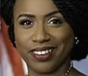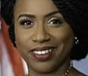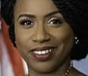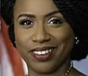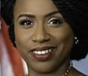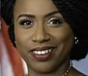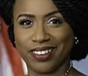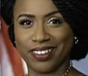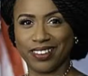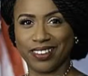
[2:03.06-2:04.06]

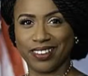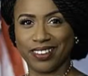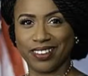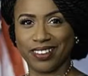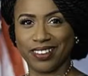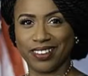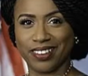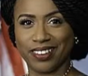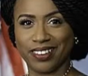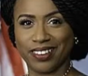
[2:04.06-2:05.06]

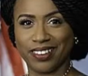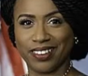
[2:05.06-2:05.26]
[no speech]